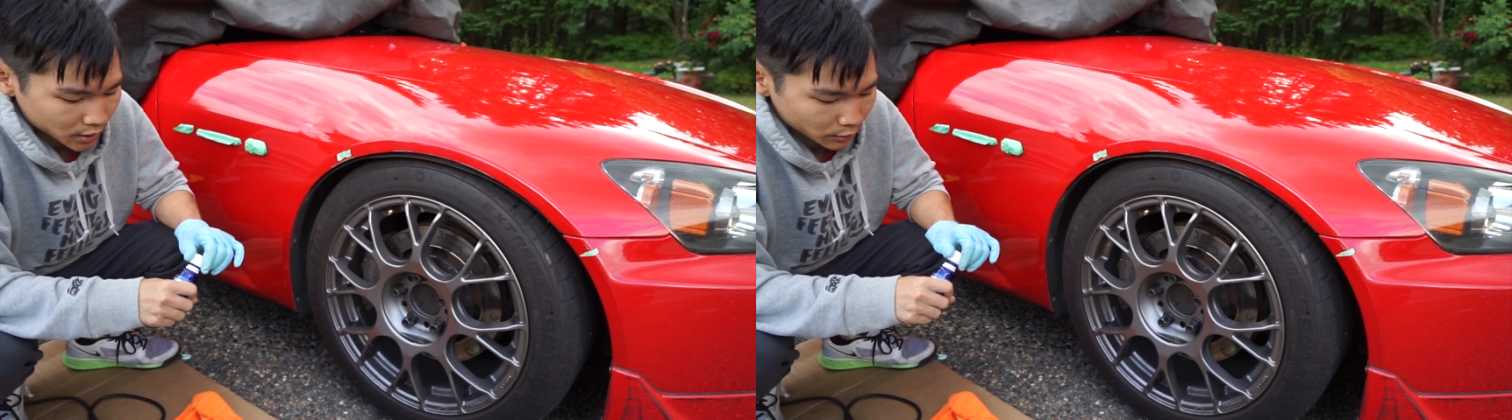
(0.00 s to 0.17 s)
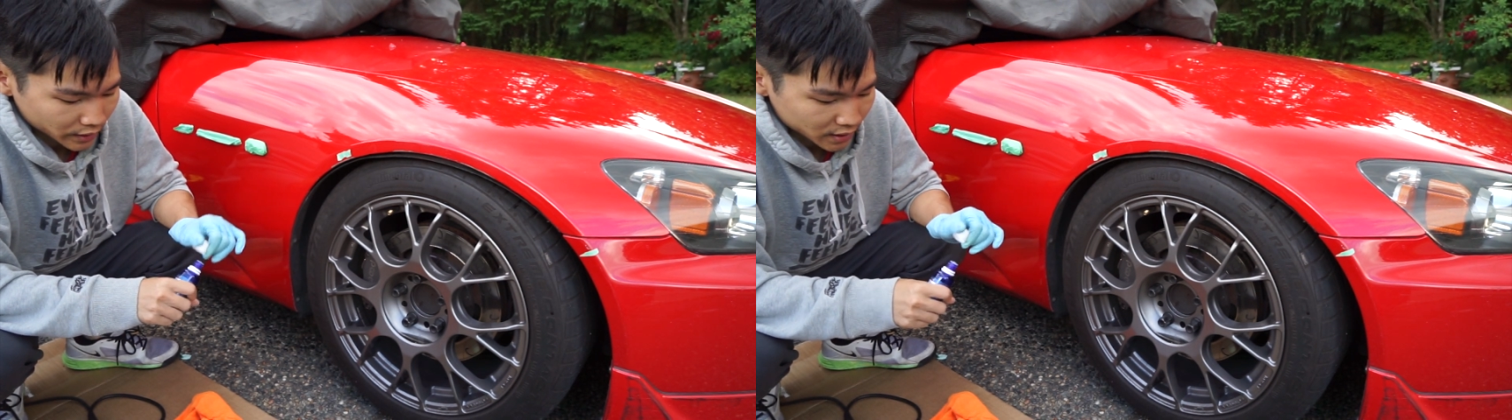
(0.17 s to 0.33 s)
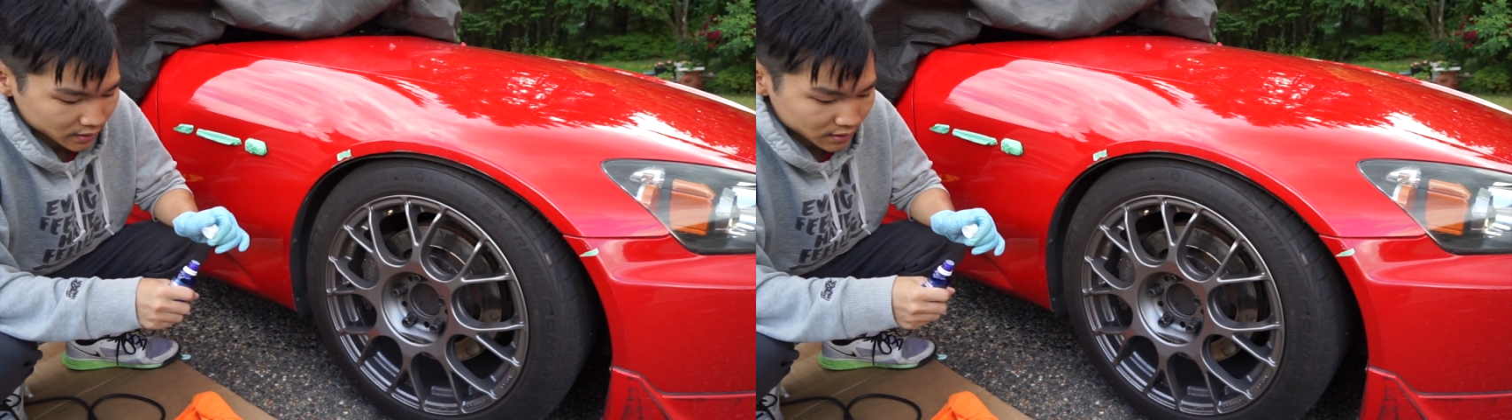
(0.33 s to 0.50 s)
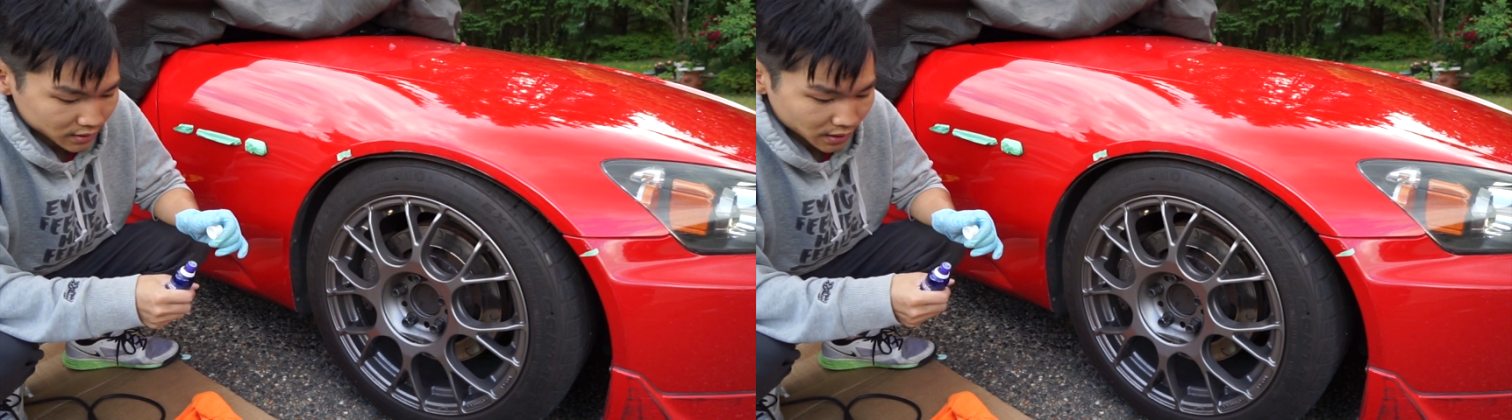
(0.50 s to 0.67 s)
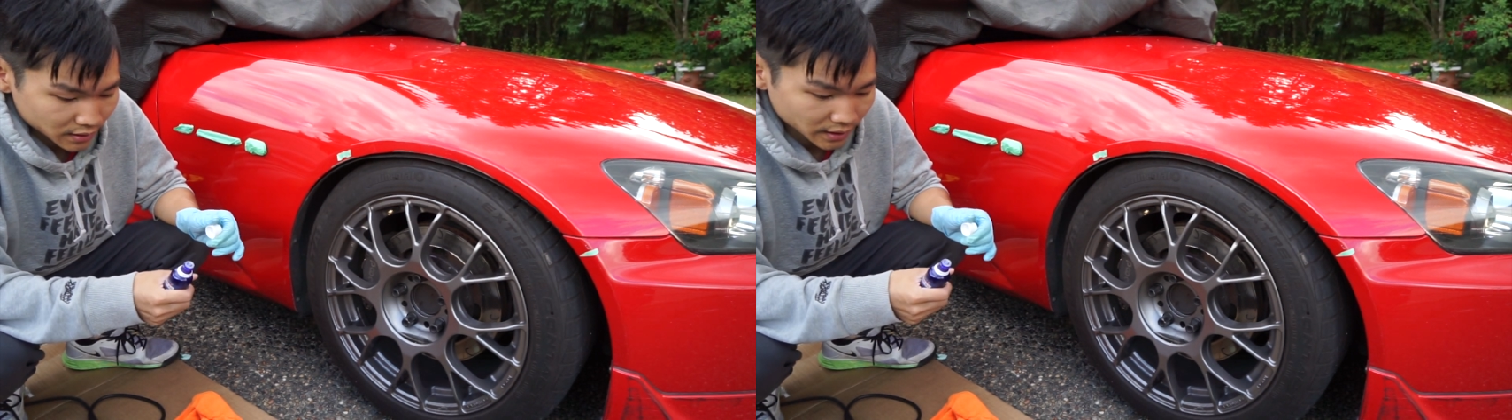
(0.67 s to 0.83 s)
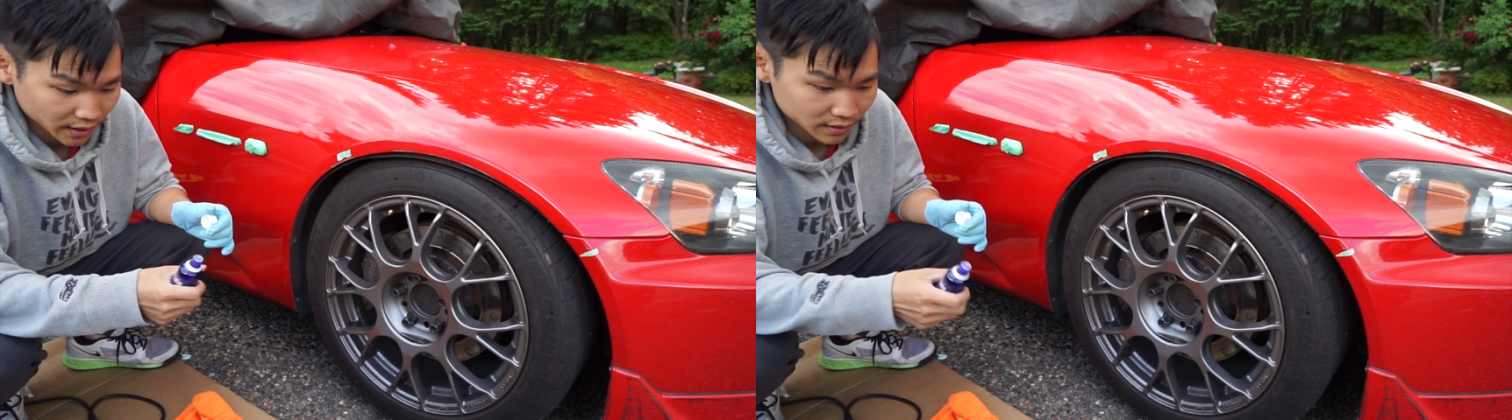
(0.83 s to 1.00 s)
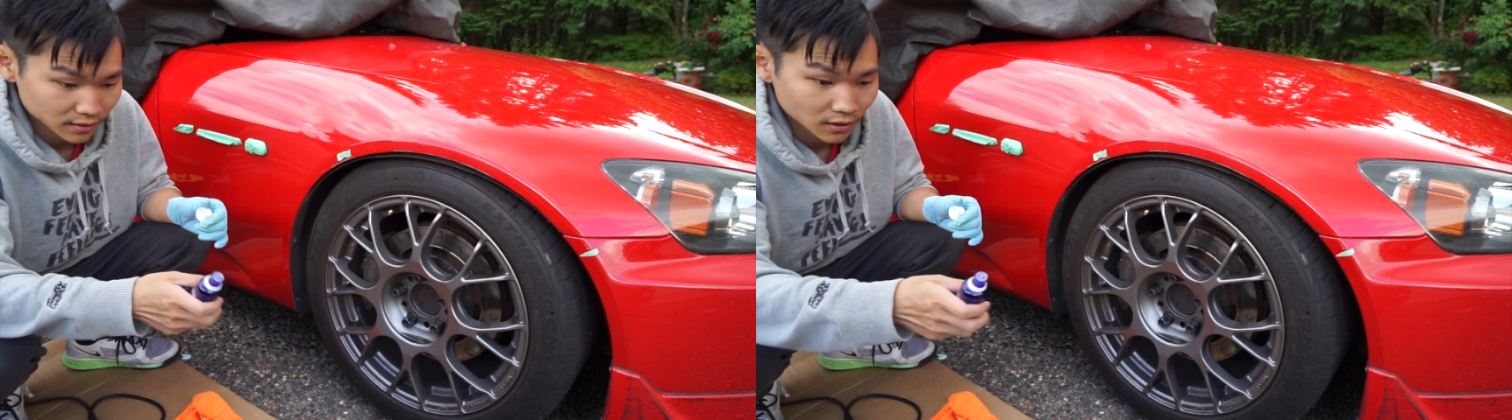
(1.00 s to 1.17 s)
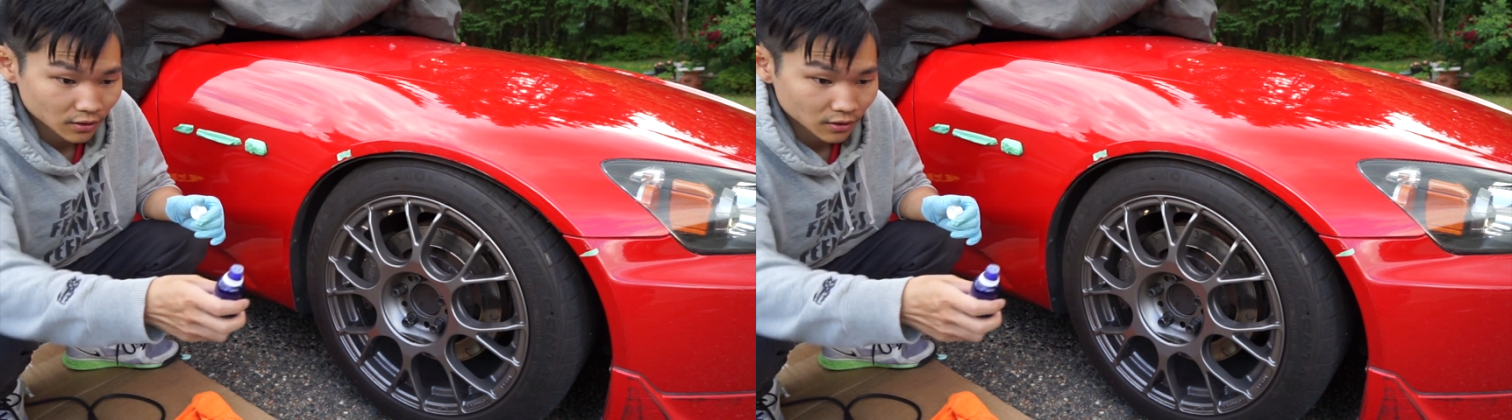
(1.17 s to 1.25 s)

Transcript: we can see that